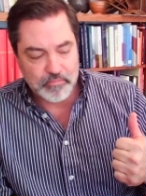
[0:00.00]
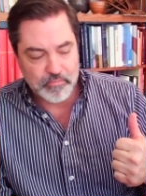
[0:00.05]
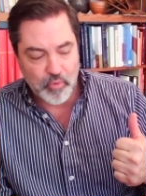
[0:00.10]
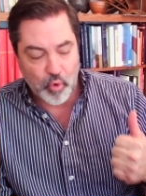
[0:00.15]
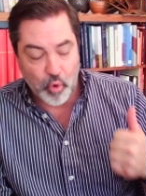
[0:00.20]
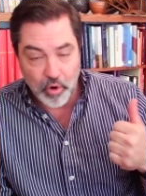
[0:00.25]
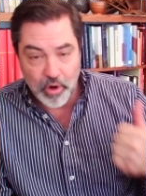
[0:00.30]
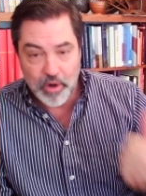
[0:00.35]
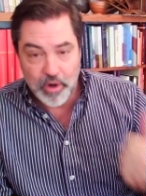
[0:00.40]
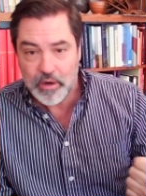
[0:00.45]

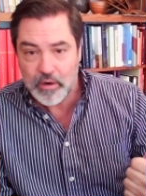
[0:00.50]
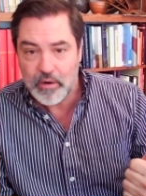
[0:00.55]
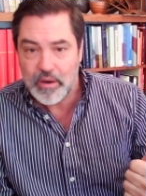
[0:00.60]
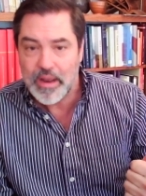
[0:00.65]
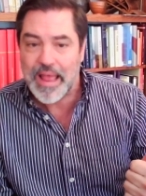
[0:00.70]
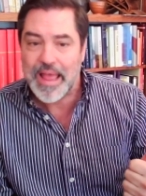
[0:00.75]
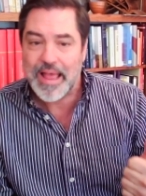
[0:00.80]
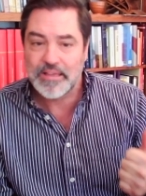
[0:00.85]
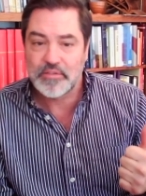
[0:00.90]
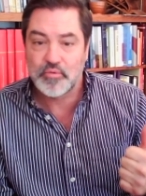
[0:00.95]
ore
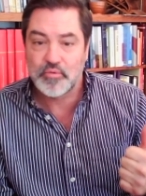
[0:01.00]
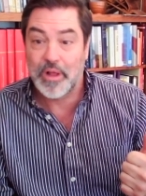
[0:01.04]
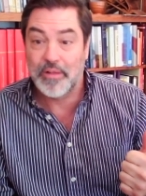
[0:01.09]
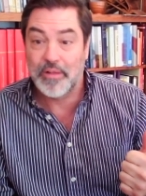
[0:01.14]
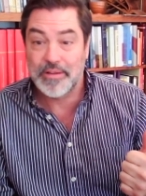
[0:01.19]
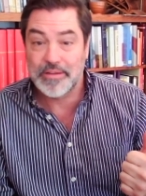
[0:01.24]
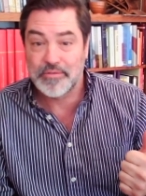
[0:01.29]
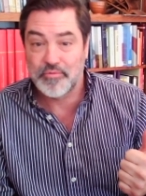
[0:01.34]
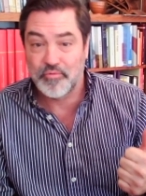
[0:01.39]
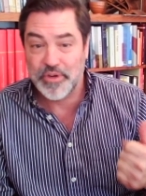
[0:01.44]
as
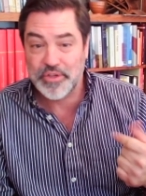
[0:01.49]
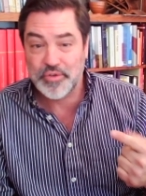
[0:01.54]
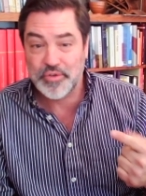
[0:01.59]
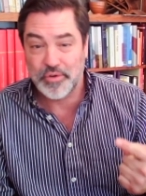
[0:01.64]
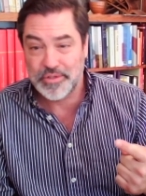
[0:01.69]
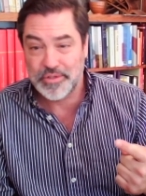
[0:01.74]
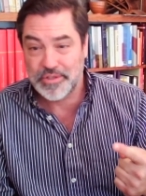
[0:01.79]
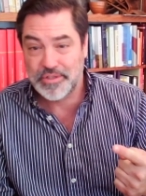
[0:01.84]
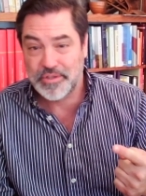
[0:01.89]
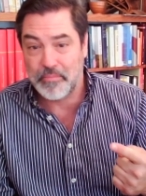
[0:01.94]
well as
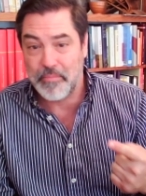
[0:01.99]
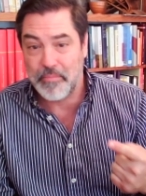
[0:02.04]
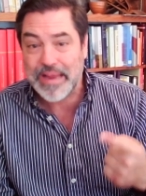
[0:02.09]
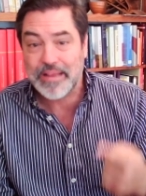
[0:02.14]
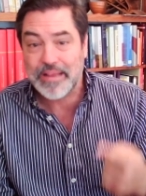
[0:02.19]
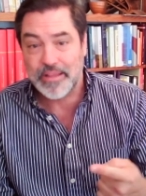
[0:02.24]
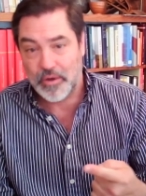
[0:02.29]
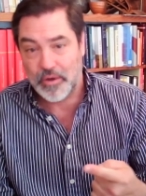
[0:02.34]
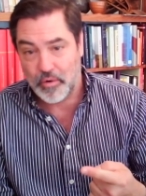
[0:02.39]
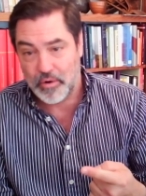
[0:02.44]
resources to
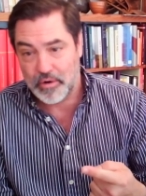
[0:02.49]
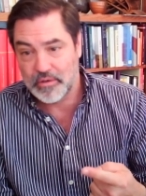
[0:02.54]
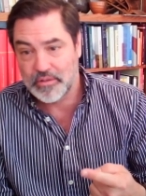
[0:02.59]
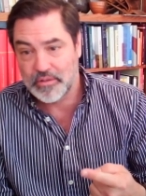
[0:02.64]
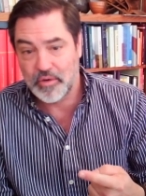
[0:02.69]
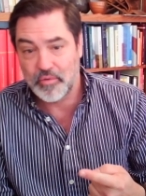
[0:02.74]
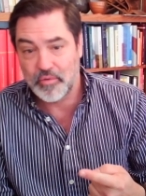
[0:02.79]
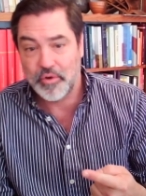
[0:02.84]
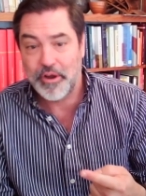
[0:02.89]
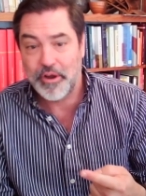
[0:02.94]
make the ore.
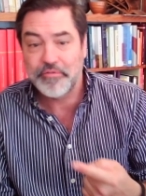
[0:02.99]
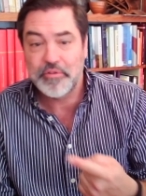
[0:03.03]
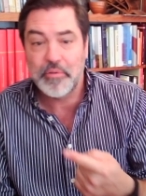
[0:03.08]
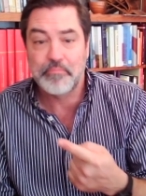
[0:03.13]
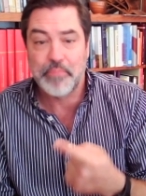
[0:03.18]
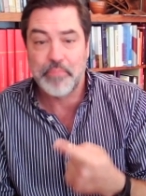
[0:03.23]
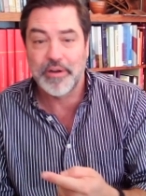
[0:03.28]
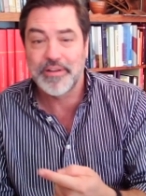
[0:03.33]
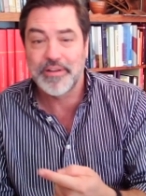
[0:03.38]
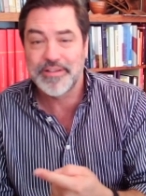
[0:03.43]
So you have to
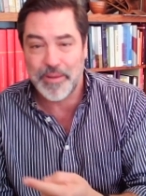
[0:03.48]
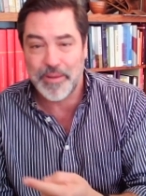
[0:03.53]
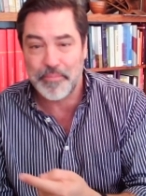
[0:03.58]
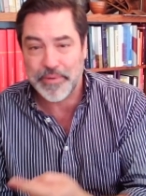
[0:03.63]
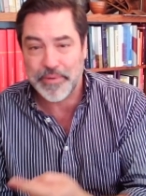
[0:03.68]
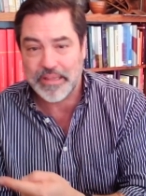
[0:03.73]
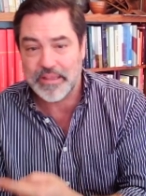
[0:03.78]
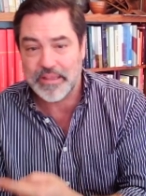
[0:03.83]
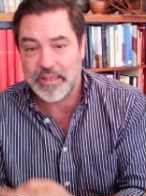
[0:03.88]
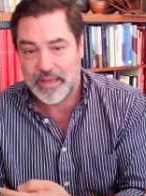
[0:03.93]
burn
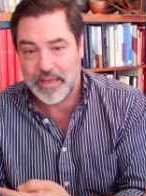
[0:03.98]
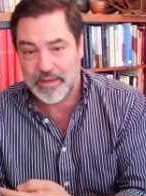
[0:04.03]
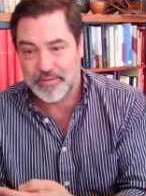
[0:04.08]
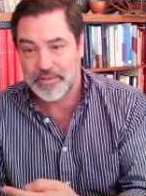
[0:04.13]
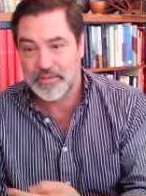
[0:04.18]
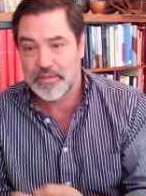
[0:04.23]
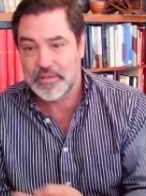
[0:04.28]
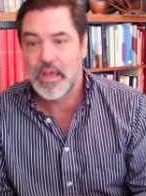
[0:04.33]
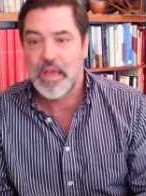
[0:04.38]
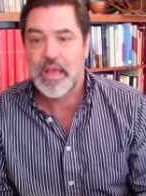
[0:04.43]
something in the kilns.